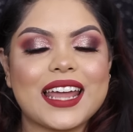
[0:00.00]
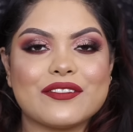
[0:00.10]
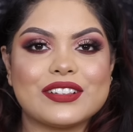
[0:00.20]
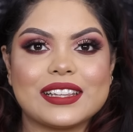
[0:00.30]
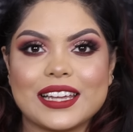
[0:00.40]
I
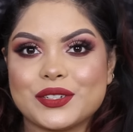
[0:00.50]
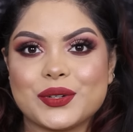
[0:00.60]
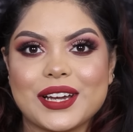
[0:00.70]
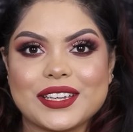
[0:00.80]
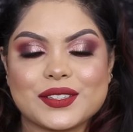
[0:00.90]
will let
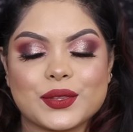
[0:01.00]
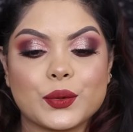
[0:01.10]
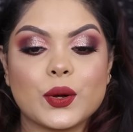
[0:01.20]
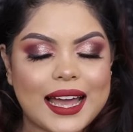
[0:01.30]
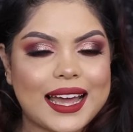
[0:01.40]
you guys
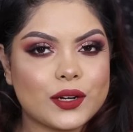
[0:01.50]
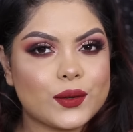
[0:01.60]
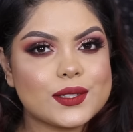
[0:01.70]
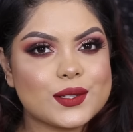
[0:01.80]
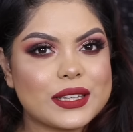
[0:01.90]
know. And
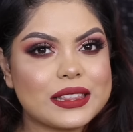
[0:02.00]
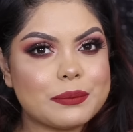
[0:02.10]
also in